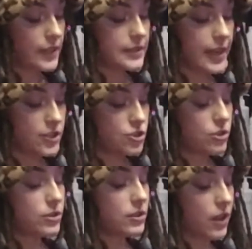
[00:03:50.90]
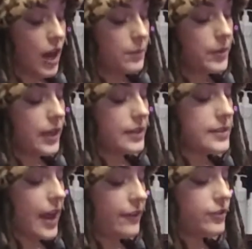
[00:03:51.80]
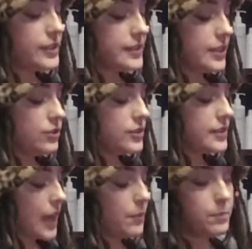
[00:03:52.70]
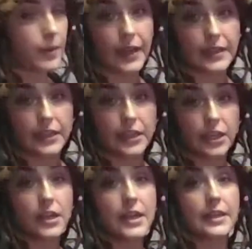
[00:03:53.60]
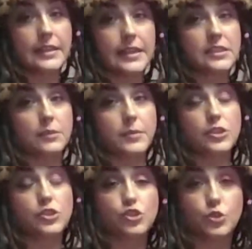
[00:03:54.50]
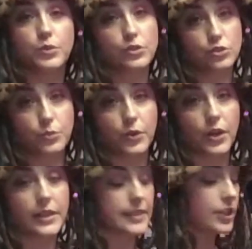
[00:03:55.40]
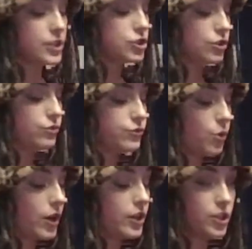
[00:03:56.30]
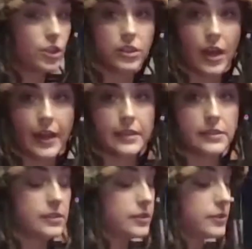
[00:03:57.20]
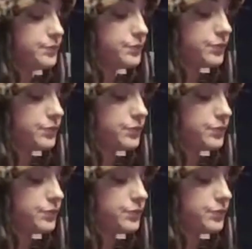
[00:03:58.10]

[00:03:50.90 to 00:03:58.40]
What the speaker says: the word intentional a lot because every single step back here needs to be super, super intentional for your clients.